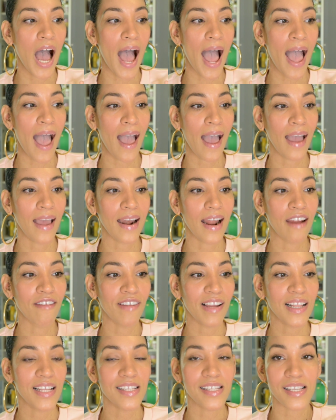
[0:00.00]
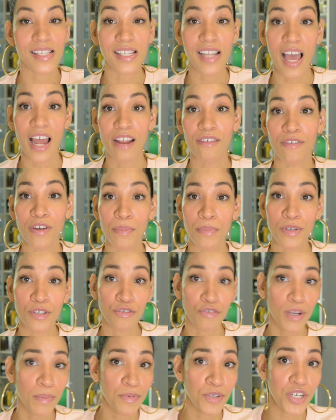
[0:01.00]
and I realize it's not even a
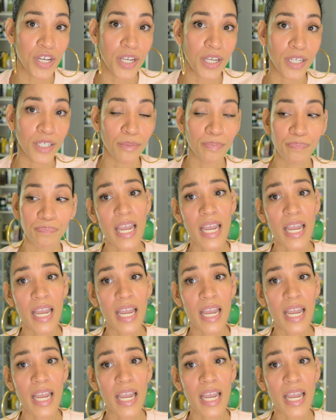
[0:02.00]
prescription.